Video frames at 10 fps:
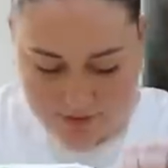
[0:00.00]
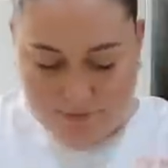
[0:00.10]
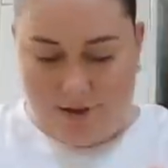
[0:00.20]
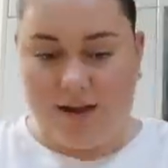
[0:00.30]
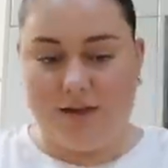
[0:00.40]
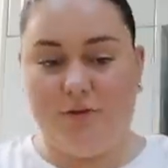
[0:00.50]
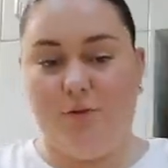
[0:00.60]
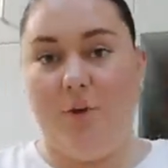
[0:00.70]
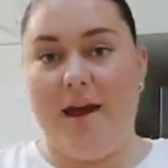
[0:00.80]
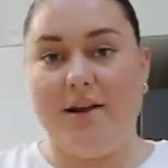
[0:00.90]
The bag is
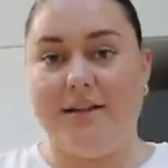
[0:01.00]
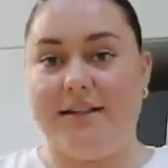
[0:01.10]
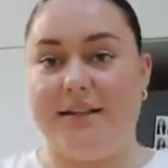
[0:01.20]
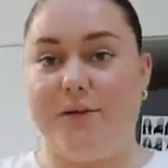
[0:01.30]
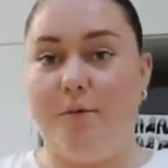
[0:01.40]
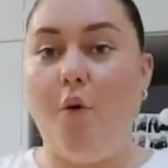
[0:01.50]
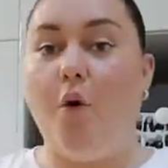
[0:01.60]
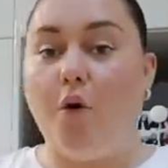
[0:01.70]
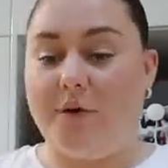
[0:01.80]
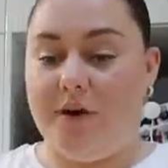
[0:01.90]
all wet because it is
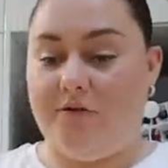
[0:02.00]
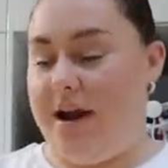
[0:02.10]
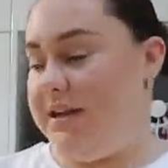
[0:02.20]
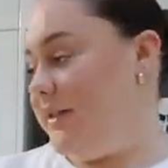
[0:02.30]
pouring rain